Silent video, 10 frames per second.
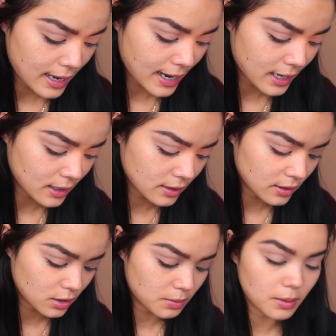adding a
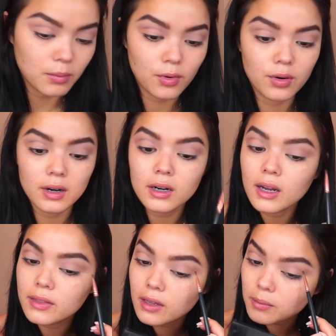little bit more
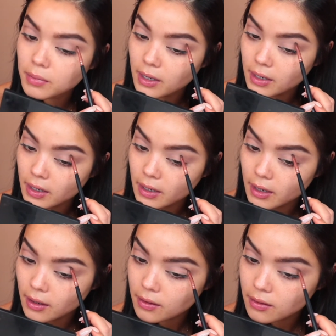and then blending it
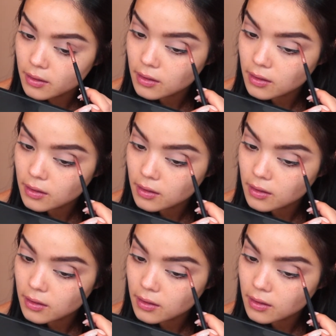out.